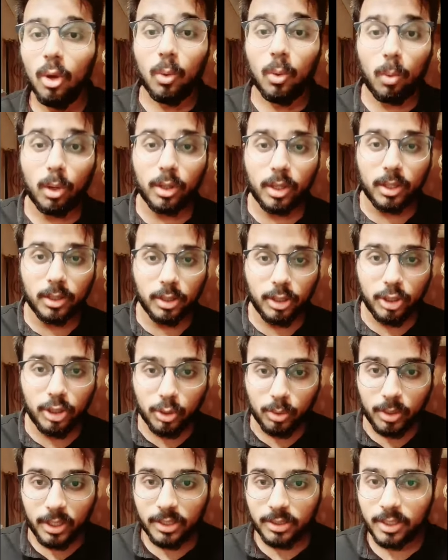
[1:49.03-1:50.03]
What are the
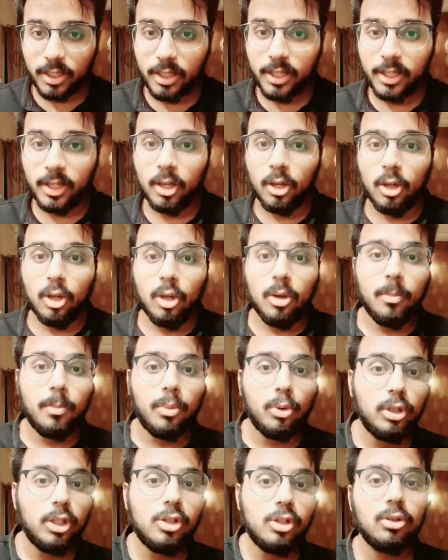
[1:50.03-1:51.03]
unique selling
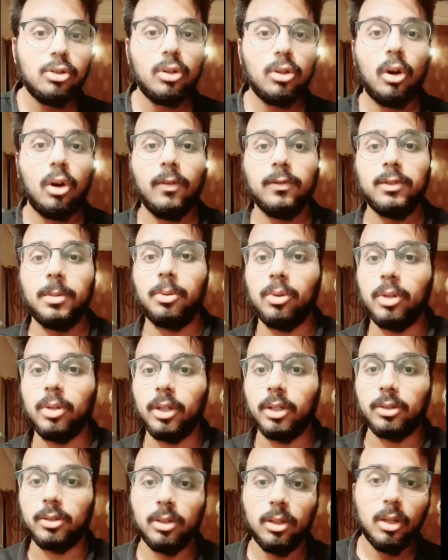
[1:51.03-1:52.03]
positions of the
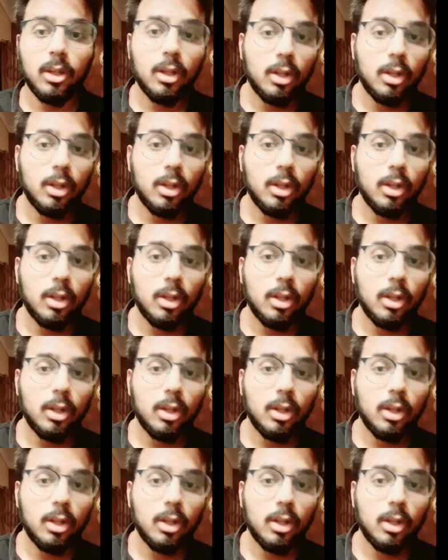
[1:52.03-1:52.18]
products?